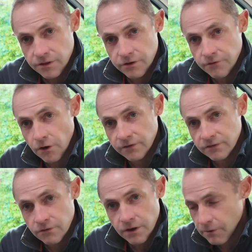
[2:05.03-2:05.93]
So you've got
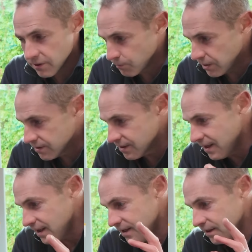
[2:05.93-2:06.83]
two
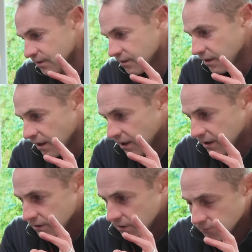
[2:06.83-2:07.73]
USB-Cs,
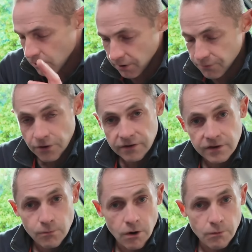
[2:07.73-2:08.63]
you've got a
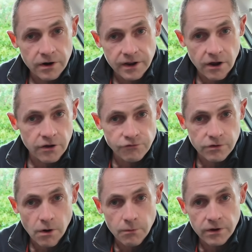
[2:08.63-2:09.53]
30 watt one and a
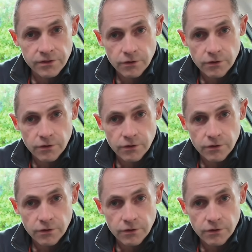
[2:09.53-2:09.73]
100 watt one.